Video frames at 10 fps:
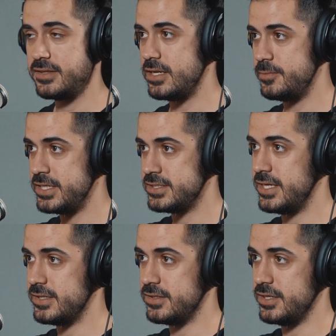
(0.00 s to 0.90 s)
That being
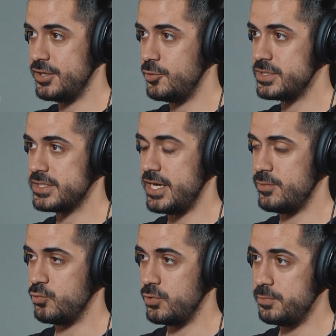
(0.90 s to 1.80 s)
said, the Humans
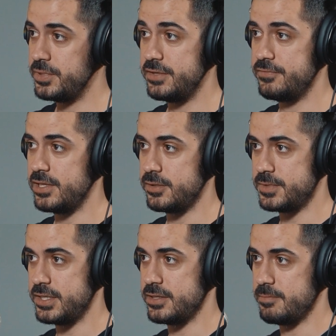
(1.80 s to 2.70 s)
game will be
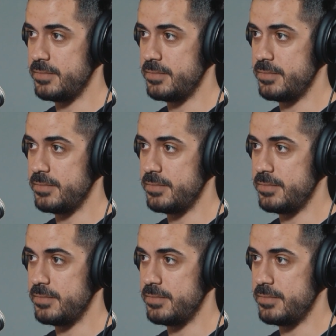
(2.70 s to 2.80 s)
developed in the